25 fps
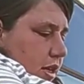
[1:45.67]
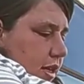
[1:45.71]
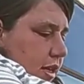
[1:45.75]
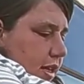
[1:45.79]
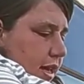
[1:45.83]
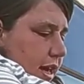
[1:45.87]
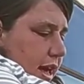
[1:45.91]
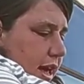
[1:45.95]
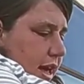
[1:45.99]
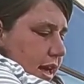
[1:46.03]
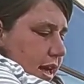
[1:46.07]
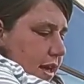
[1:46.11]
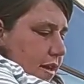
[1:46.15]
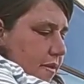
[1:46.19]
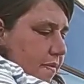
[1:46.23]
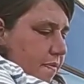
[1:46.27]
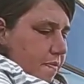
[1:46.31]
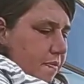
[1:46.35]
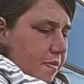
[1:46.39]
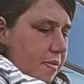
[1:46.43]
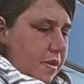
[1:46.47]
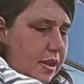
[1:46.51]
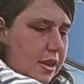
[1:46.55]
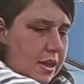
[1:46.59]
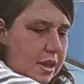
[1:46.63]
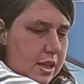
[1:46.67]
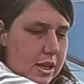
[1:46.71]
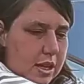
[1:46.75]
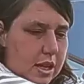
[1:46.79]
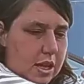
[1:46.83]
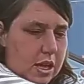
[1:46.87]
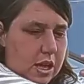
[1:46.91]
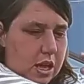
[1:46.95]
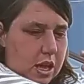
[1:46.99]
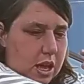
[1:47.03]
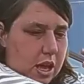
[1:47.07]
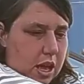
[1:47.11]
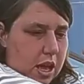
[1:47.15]
yeah.
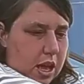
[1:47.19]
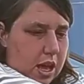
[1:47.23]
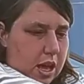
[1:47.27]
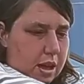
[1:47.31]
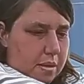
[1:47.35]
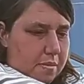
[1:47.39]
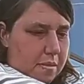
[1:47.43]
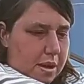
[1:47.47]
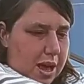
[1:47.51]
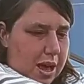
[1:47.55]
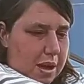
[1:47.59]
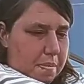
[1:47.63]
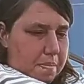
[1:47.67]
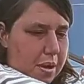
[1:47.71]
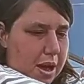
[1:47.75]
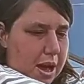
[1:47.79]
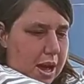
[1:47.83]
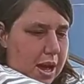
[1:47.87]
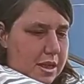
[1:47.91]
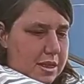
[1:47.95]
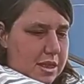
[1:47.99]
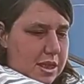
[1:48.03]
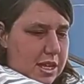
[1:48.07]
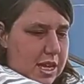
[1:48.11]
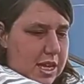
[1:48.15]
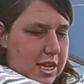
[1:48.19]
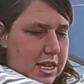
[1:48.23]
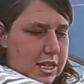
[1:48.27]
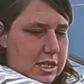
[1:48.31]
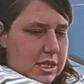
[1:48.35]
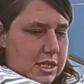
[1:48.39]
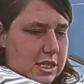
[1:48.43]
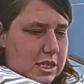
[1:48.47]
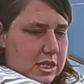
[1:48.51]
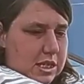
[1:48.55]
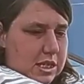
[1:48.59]
Um, I bought these